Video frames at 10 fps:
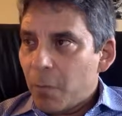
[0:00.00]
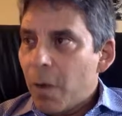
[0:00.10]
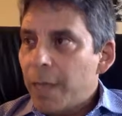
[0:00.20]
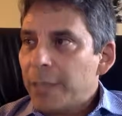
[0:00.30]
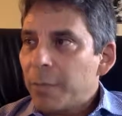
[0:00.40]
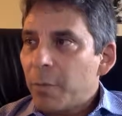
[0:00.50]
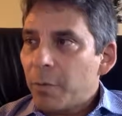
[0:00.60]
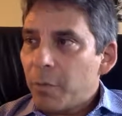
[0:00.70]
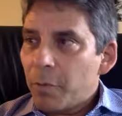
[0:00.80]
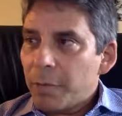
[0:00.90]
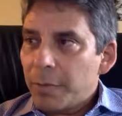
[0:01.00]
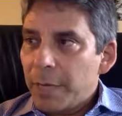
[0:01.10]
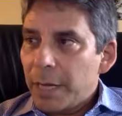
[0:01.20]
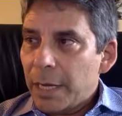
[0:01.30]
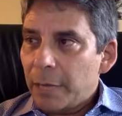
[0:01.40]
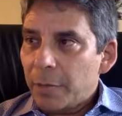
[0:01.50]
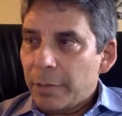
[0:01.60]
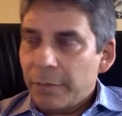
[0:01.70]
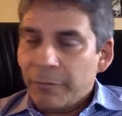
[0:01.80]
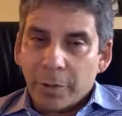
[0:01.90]
why is it more important to be
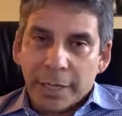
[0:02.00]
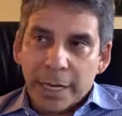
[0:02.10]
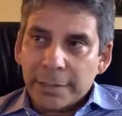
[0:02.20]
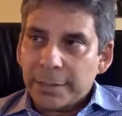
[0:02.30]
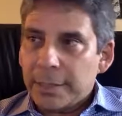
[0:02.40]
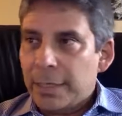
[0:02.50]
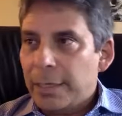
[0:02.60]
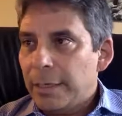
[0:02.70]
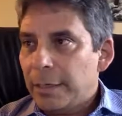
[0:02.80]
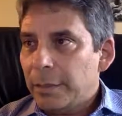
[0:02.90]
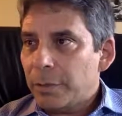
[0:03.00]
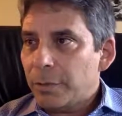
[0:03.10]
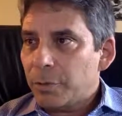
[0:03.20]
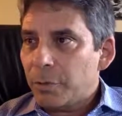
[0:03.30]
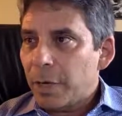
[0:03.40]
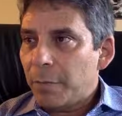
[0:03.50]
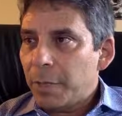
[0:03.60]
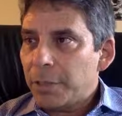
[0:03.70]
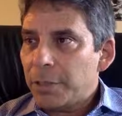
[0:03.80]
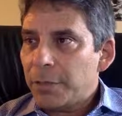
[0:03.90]
accurately forecasting clinical trial
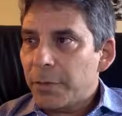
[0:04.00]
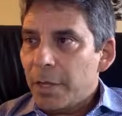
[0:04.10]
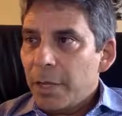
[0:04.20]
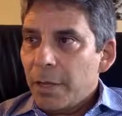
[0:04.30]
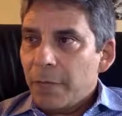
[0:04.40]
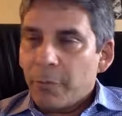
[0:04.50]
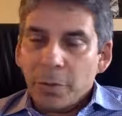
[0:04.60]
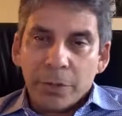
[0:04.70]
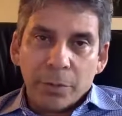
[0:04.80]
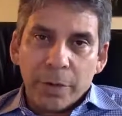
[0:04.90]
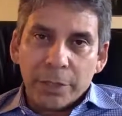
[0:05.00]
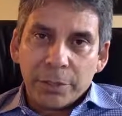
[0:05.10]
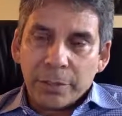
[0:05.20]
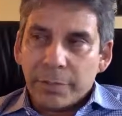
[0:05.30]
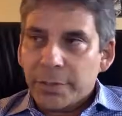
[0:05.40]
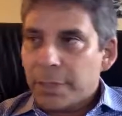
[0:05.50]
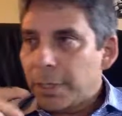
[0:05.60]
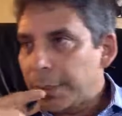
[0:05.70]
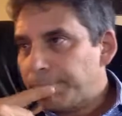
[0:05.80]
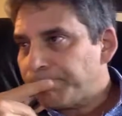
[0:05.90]
budgets for the duration of the
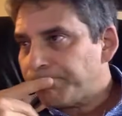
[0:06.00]
study?